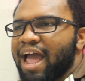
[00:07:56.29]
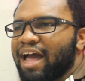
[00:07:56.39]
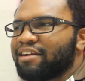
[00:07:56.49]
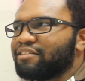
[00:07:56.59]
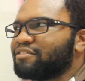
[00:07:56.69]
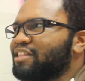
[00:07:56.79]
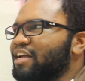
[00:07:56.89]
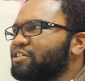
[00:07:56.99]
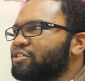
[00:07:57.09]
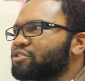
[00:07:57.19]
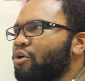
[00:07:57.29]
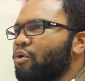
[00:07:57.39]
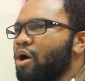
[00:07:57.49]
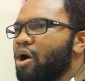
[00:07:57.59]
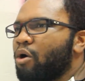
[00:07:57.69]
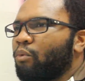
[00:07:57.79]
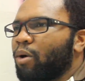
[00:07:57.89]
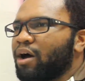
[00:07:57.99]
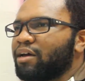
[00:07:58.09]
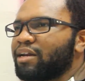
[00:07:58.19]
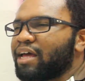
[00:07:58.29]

and then they just go, what?